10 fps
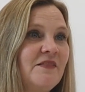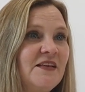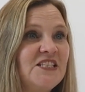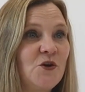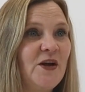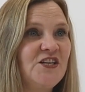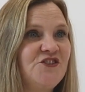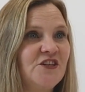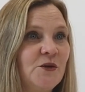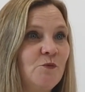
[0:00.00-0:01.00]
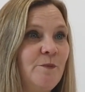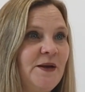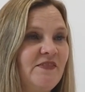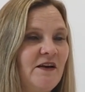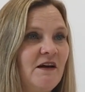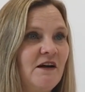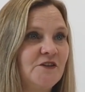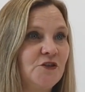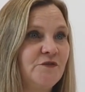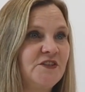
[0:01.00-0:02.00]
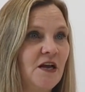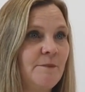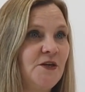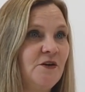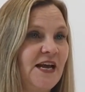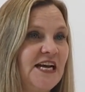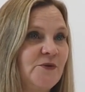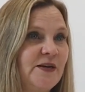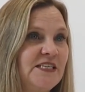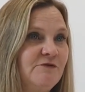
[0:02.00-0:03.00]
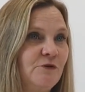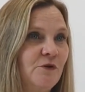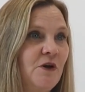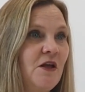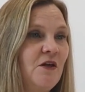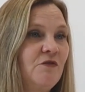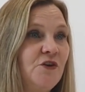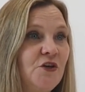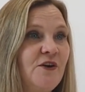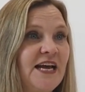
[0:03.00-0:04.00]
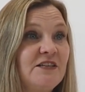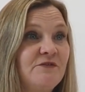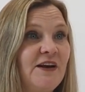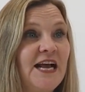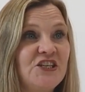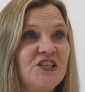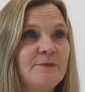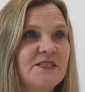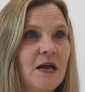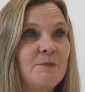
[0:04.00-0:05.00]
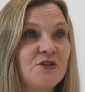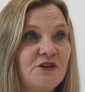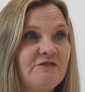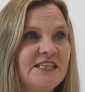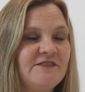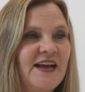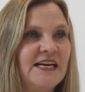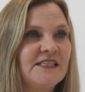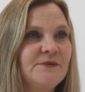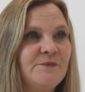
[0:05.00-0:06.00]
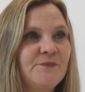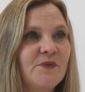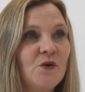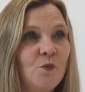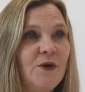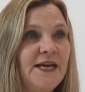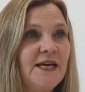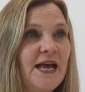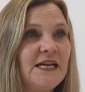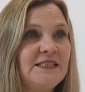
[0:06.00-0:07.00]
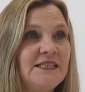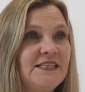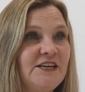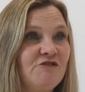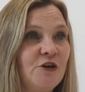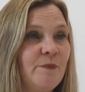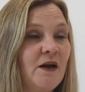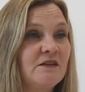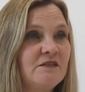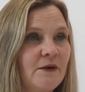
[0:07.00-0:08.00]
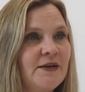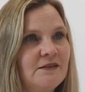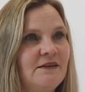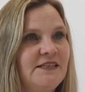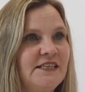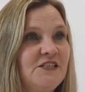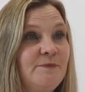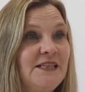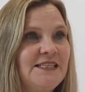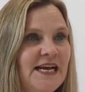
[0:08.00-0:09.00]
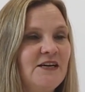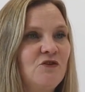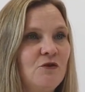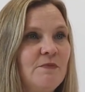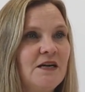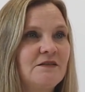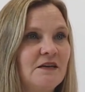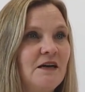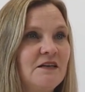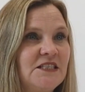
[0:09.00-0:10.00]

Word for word: This question will be at the heart of Cyber UK 24, the UK's flagship cybersecurity event. We at NCC Group are so excited to be the Technical Masterclass